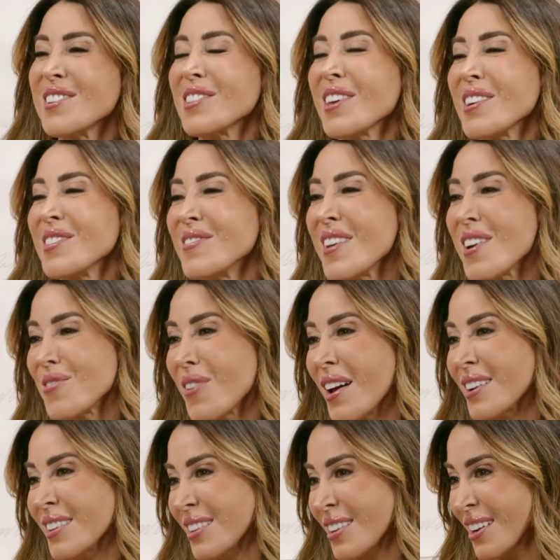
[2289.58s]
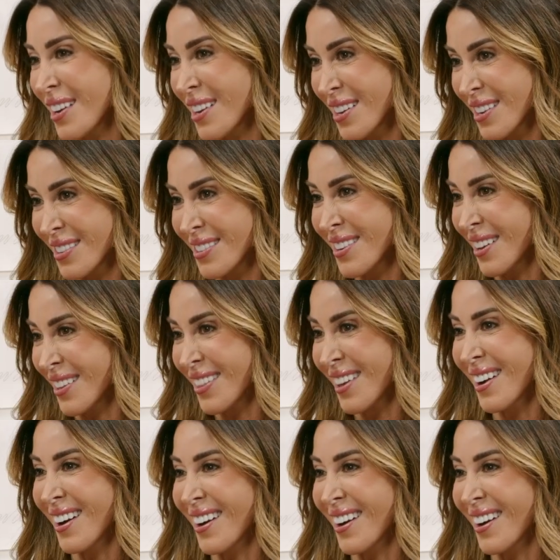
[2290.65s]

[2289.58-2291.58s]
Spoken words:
like me. If I don't look at it, it's not there.